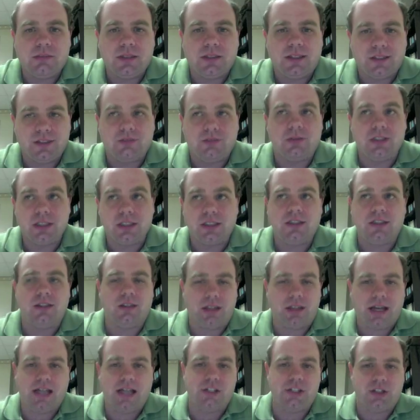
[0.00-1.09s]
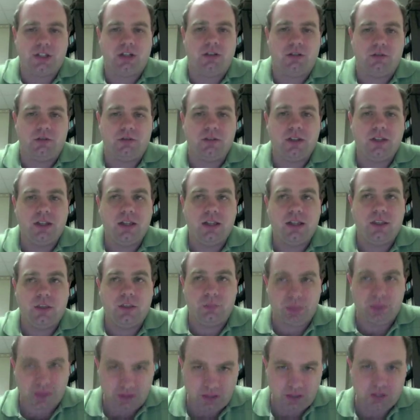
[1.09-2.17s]
Mises because really the logic
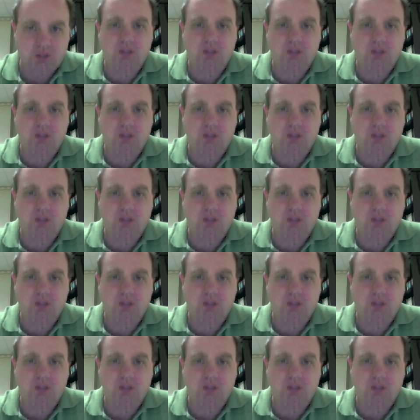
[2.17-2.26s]
of